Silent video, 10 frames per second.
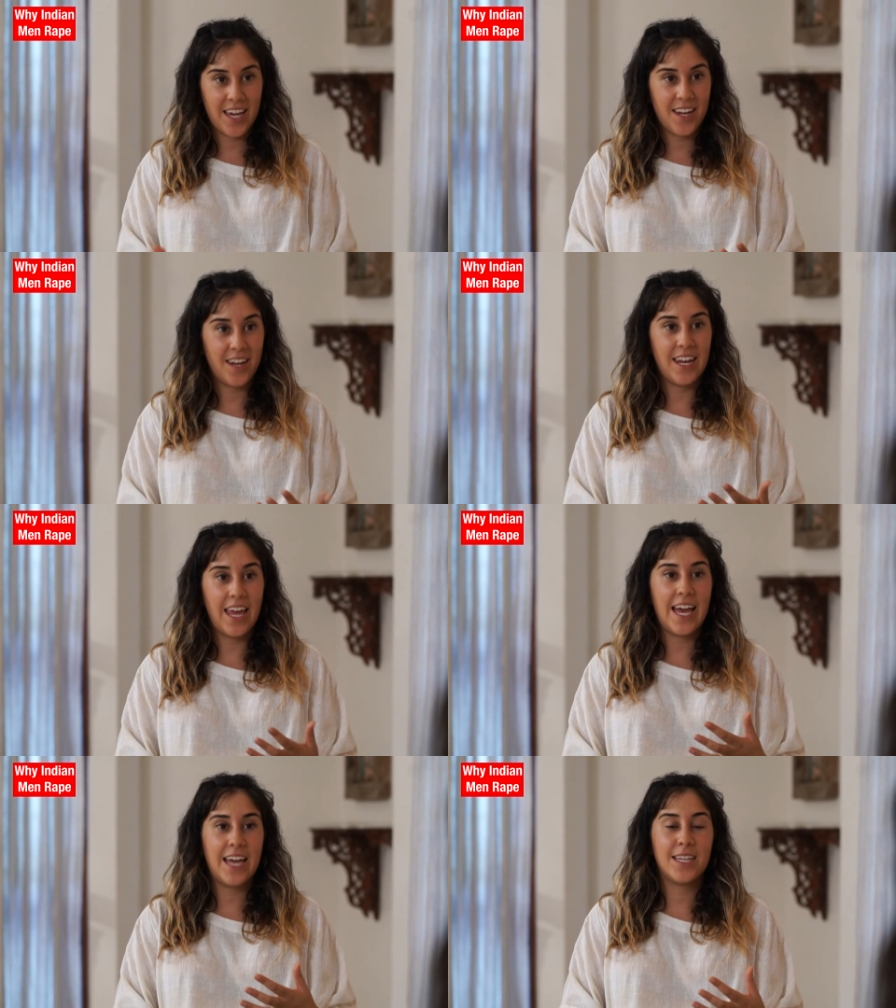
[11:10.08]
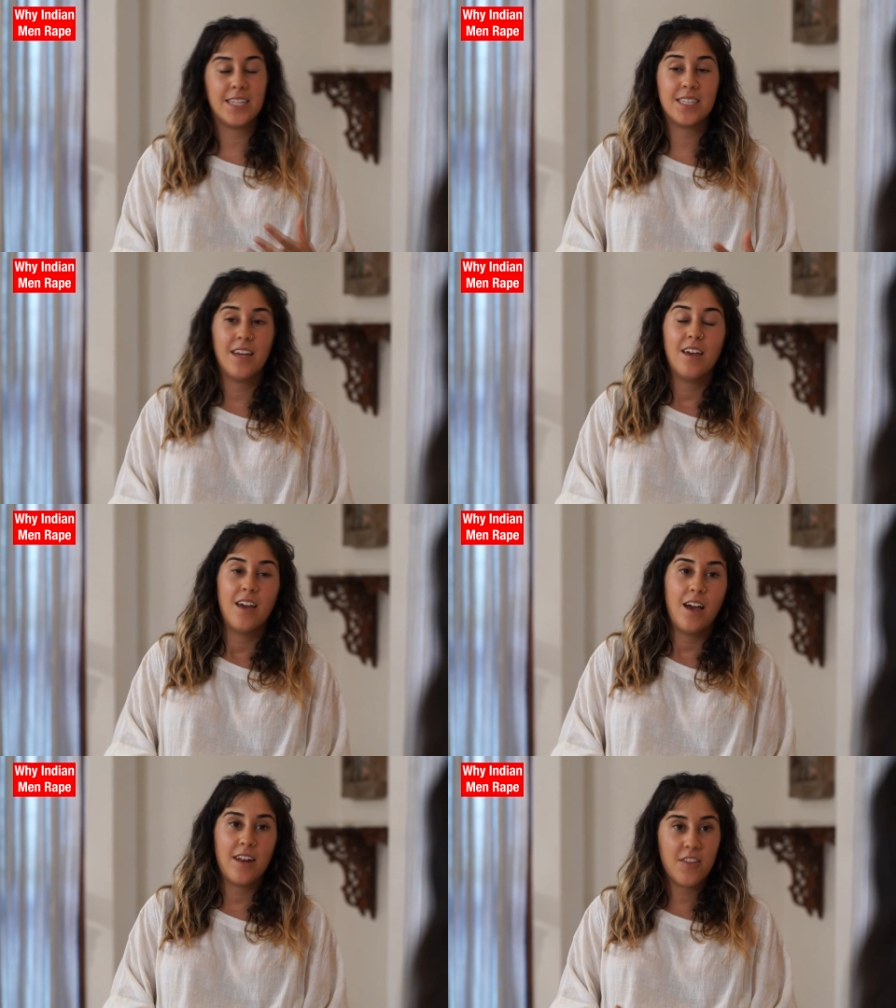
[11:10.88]
again, and
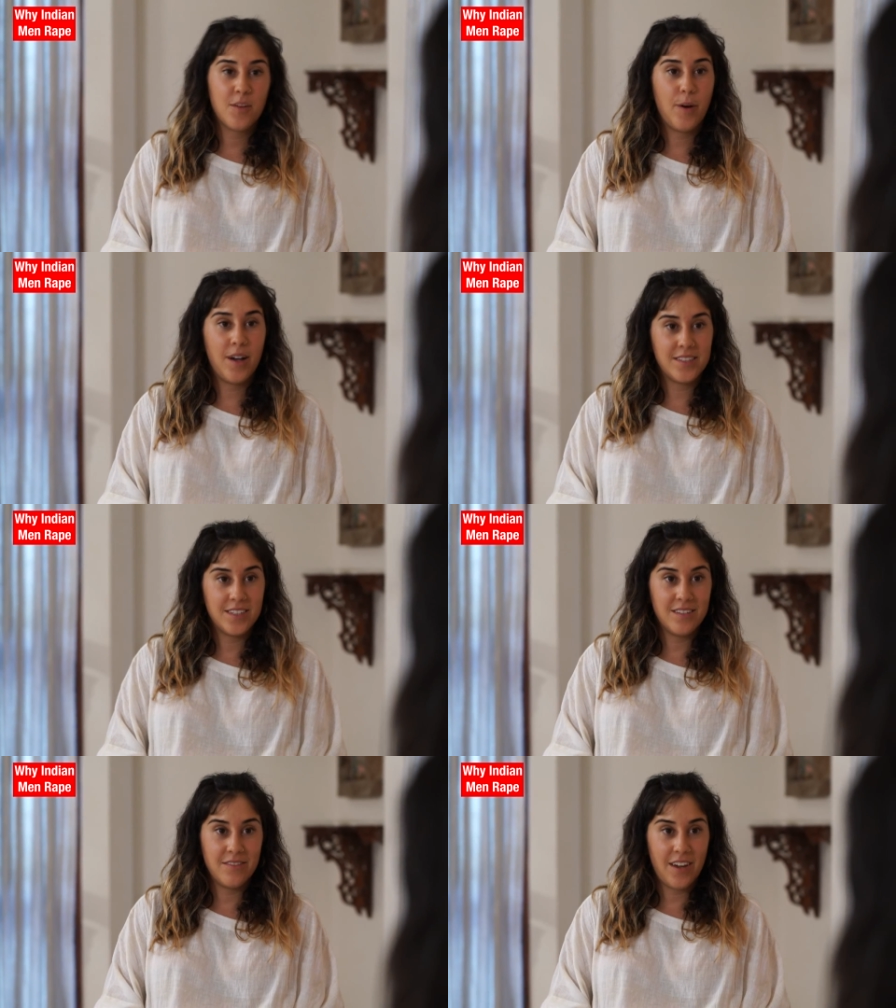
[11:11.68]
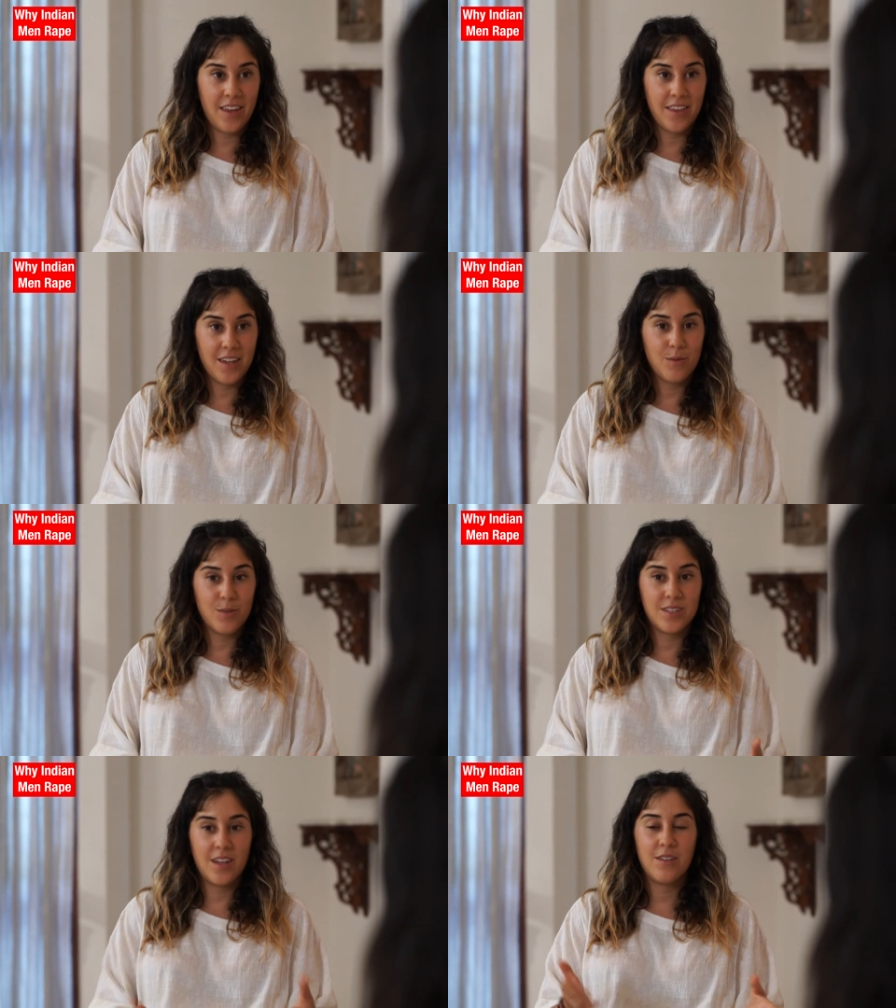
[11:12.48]
another positive, I think,
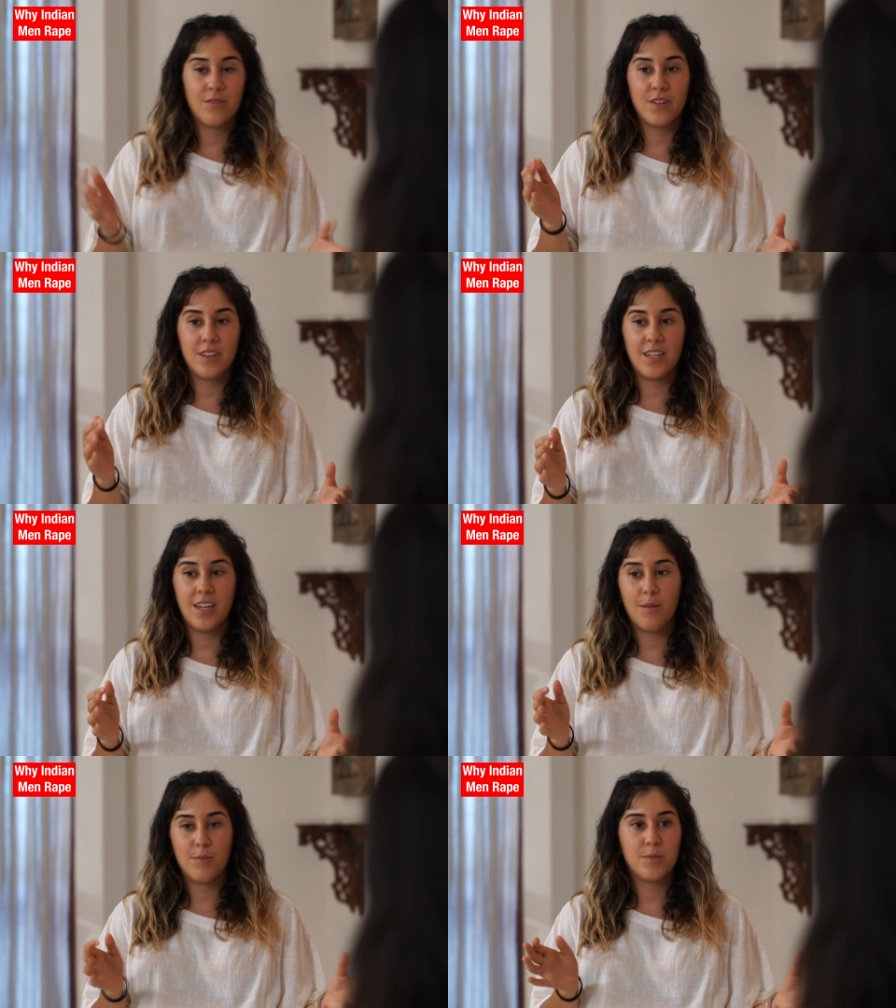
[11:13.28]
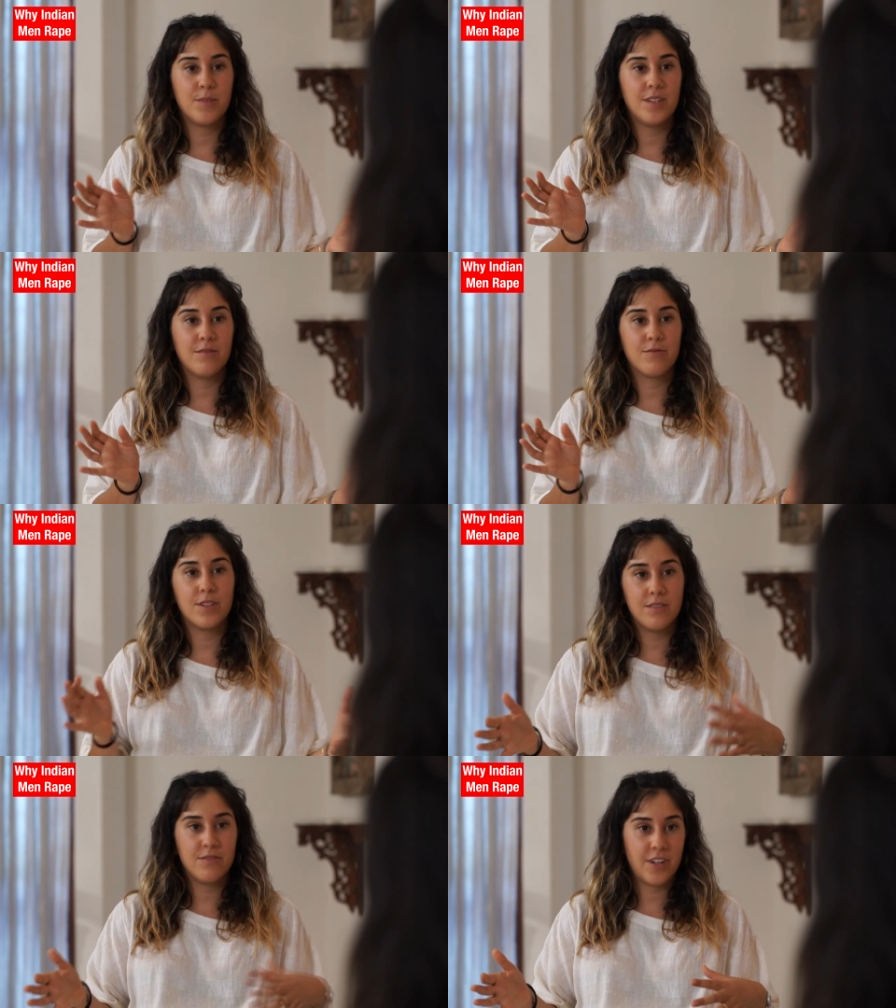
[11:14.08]
was that it really helped me
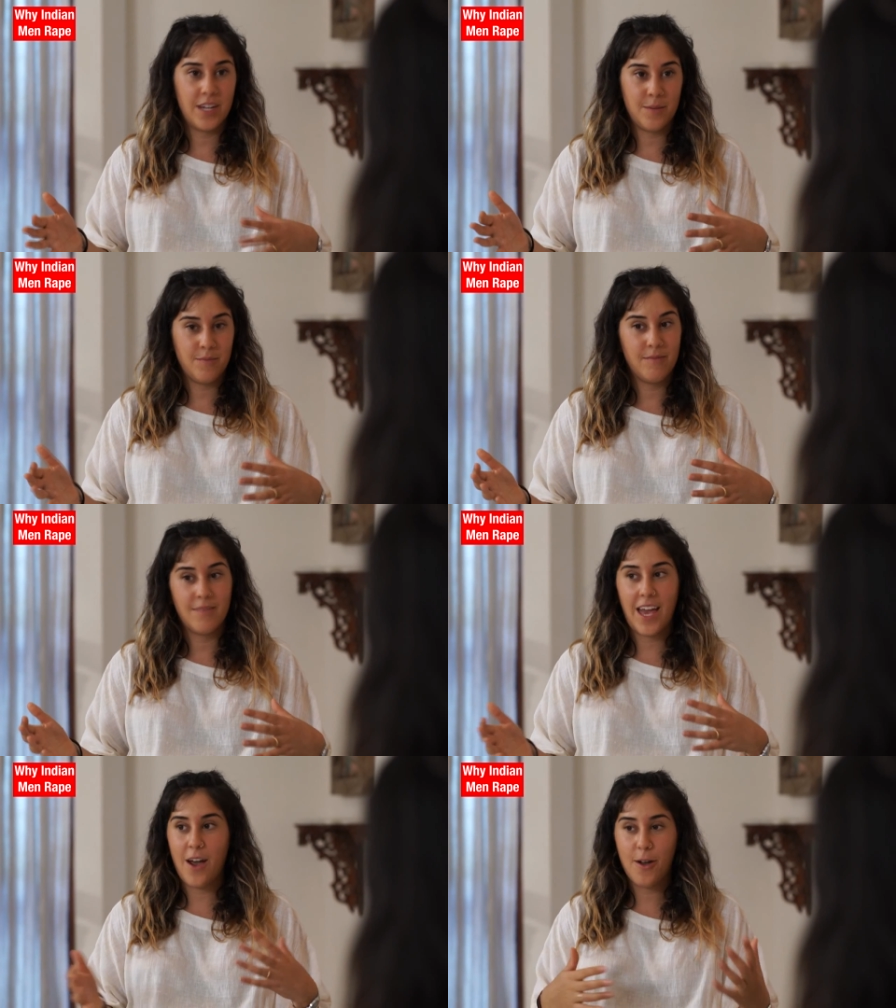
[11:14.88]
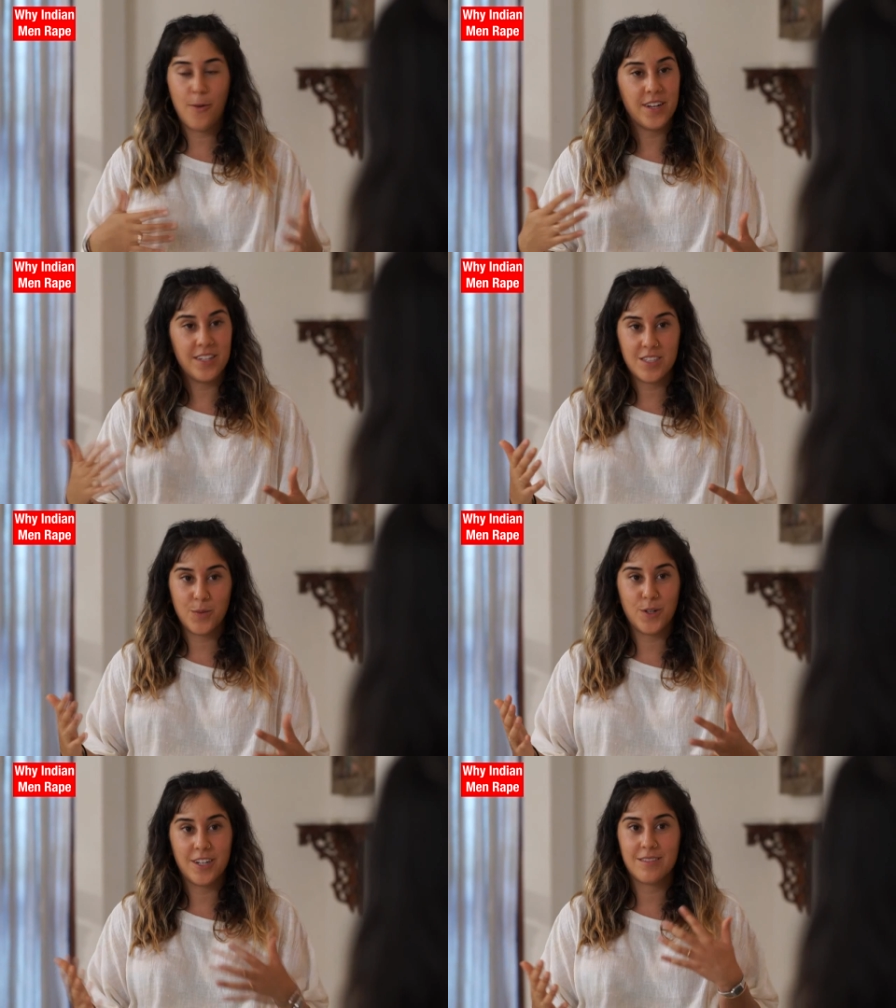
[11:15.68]
reframe how I wanted to
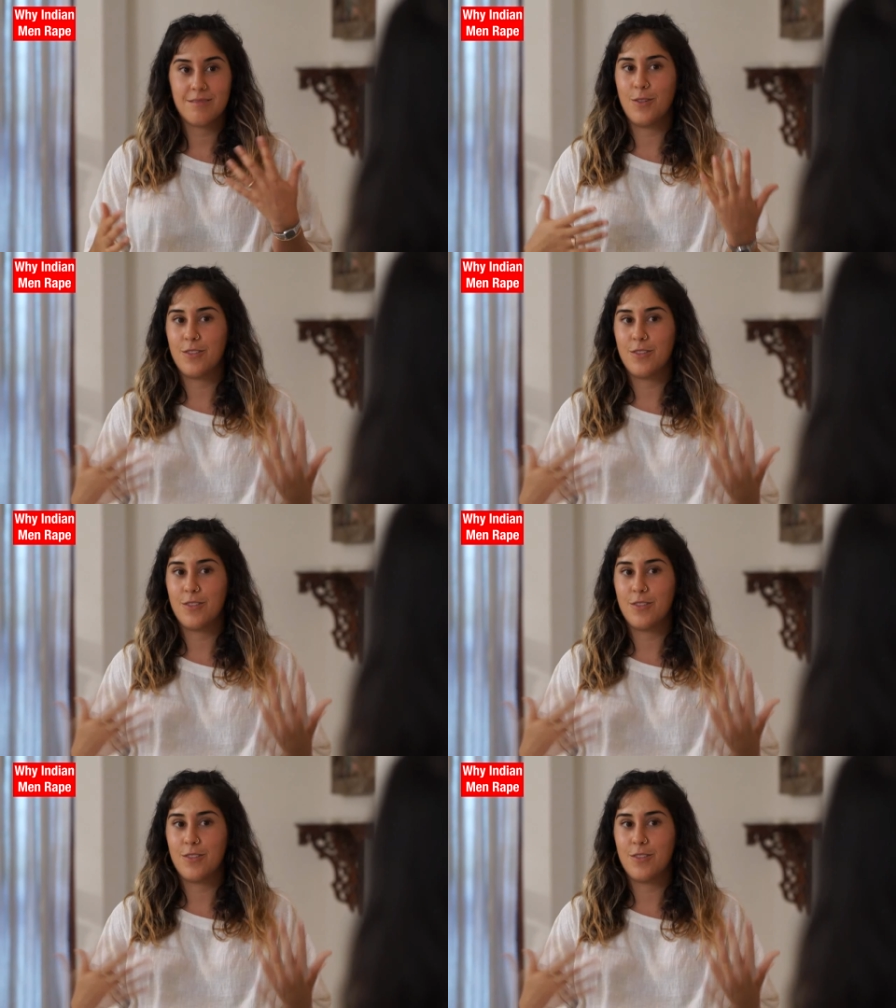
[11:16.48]
work,